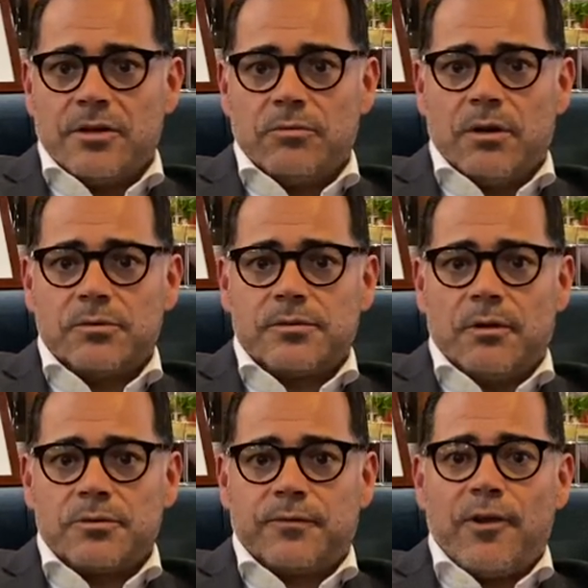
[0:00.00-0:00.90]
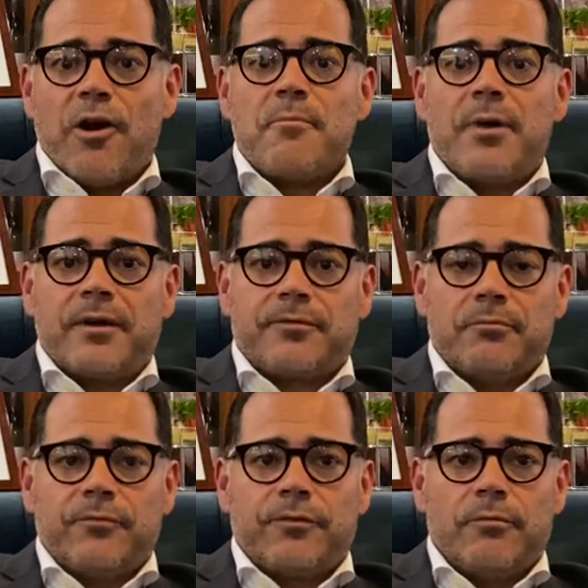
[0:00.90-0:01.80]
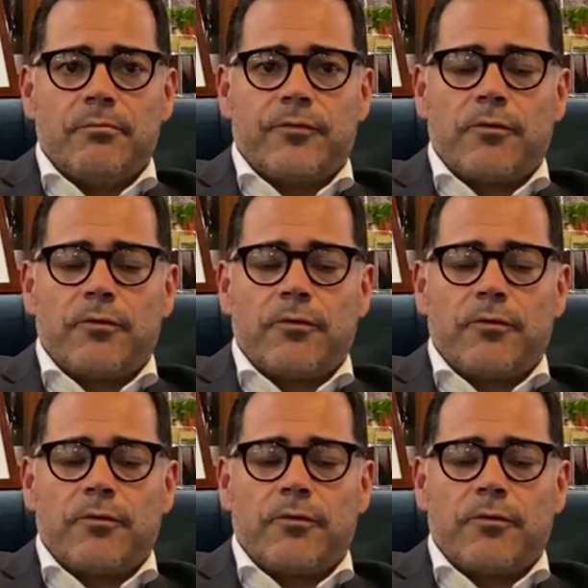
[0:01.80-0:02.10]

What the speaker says: I was flying back from